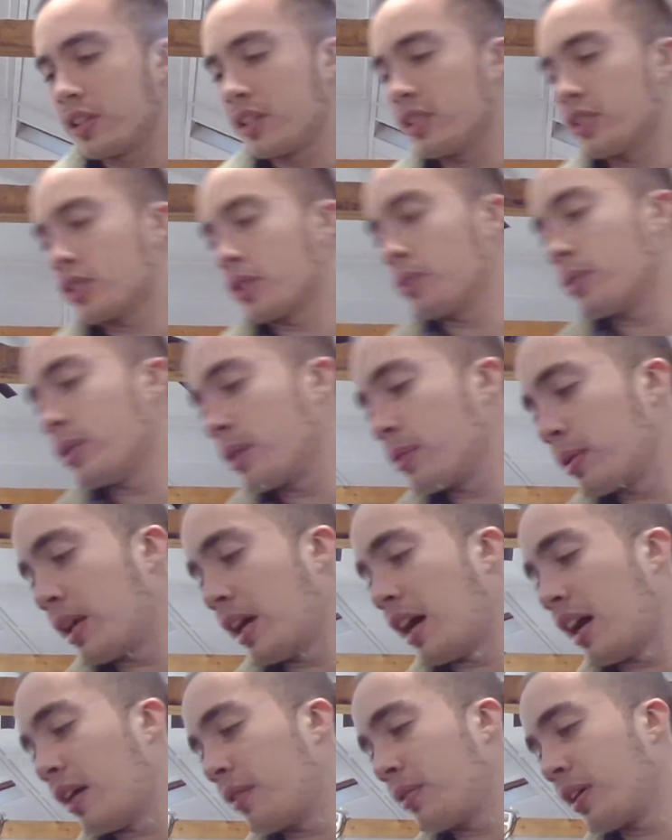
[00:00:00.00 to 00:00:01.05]
So what do we
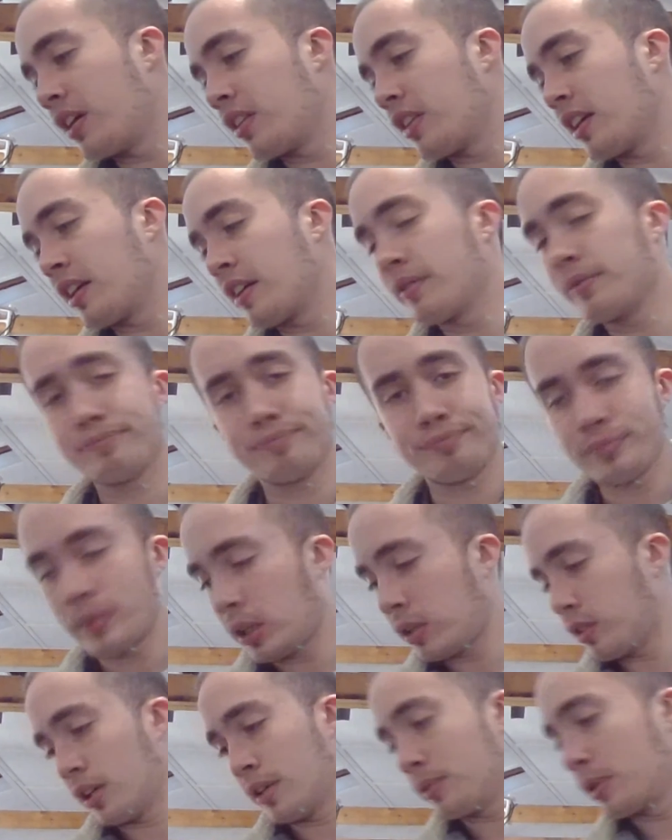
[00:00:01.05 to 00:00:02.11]
have? We had like, all
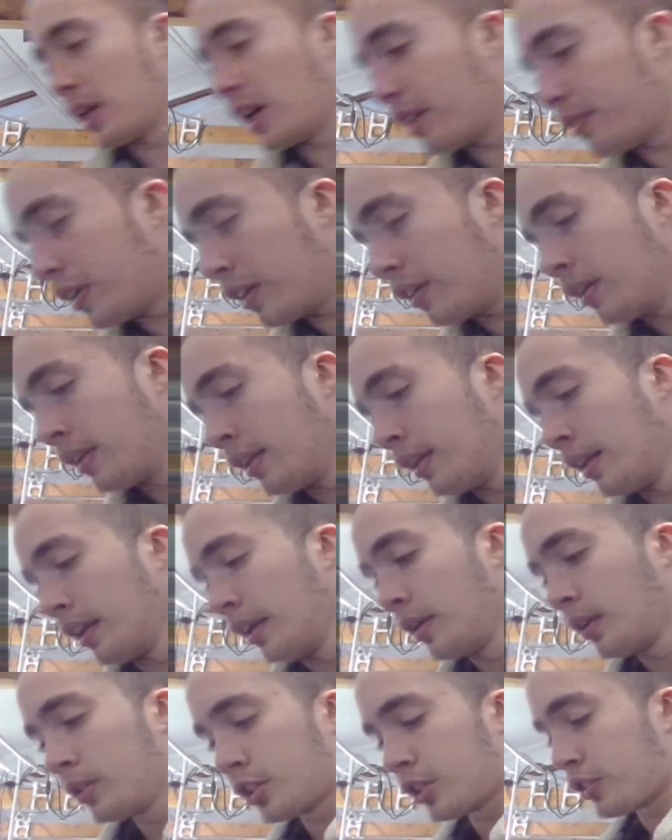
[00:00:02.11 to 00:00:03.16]
right, we have a
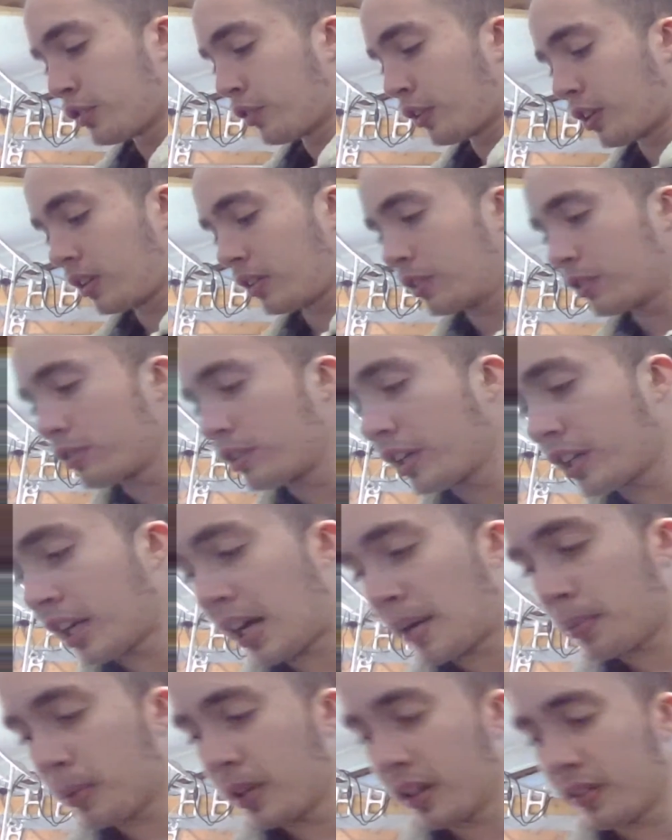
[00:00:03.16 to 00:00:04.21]
just for a little recap.
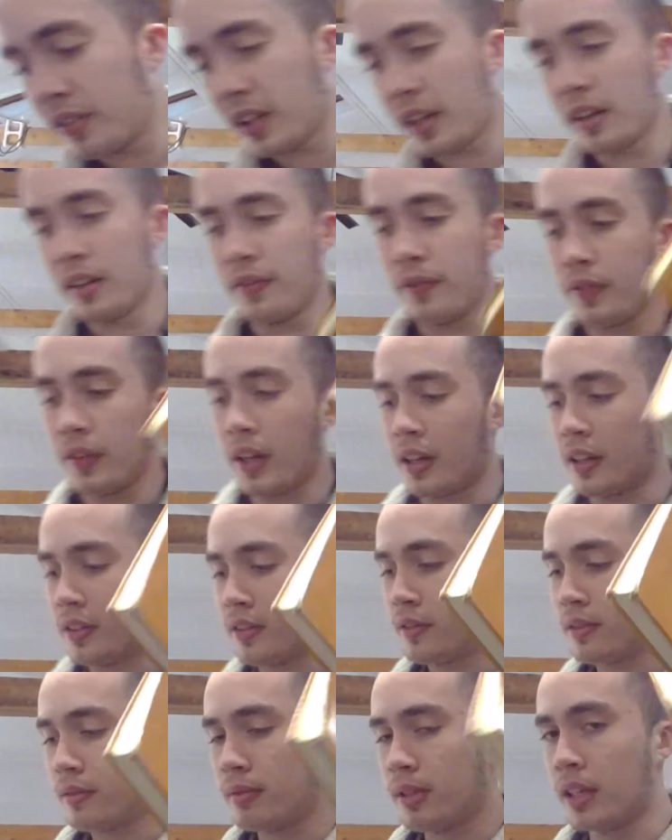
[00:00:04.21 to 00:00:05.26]
We have like a
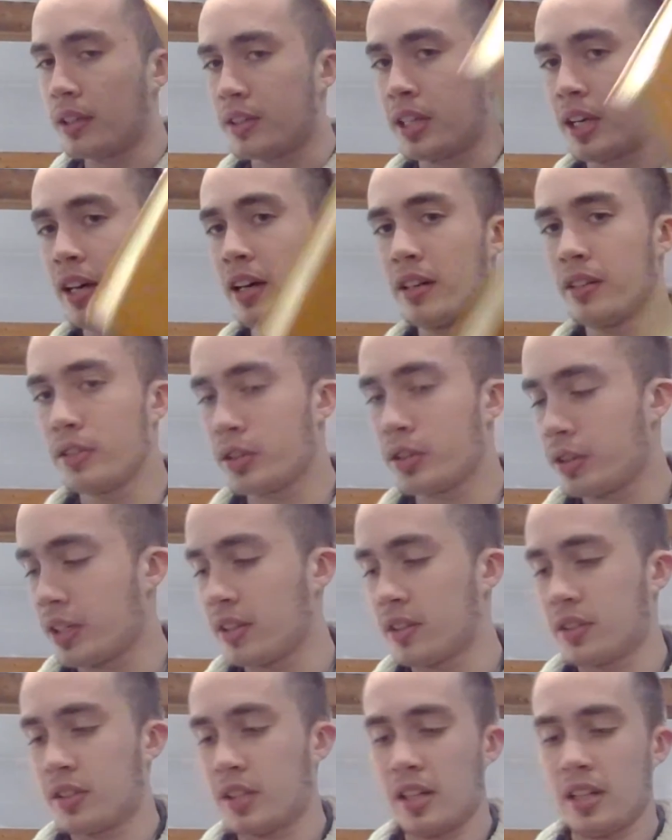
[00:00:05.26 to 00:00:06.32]
10, so that's
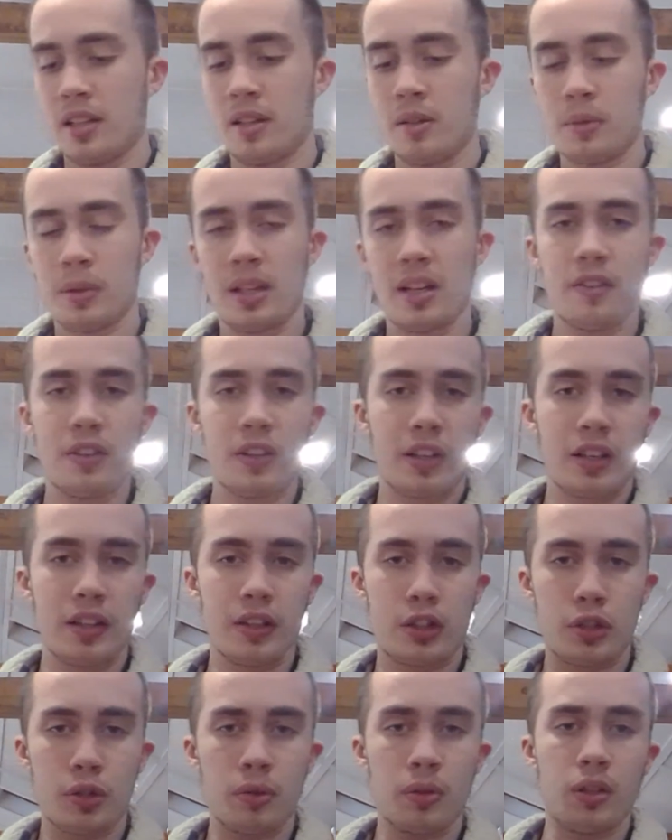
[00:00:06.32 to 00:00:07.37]
10. We have like a
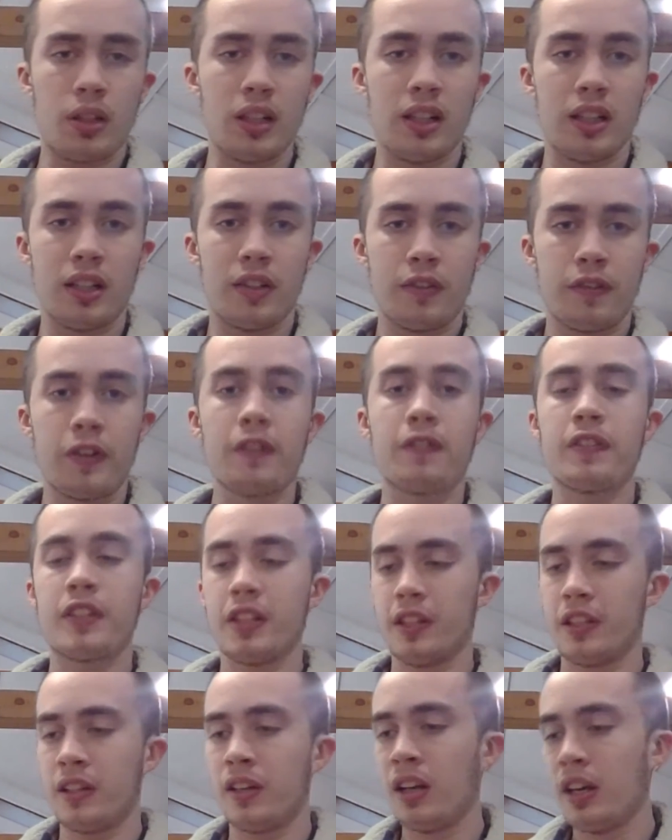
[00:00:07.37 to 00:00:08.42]

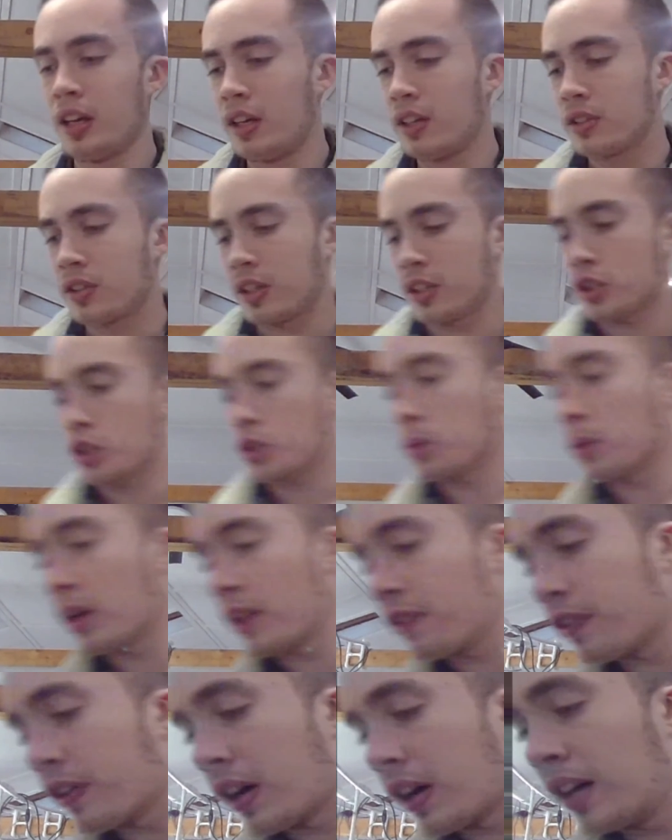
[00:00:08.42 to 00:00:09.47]
15, so that's
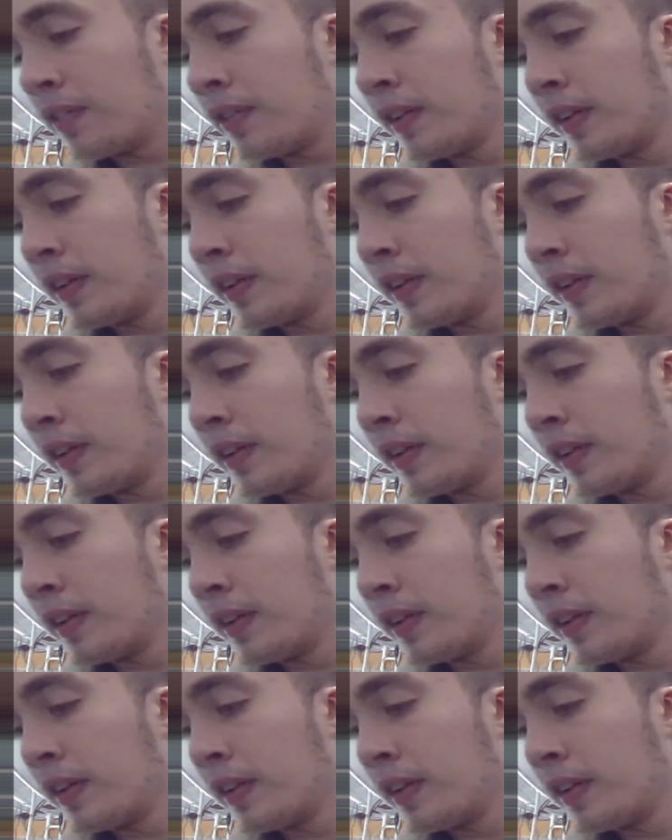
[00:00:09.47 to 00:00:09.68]
25.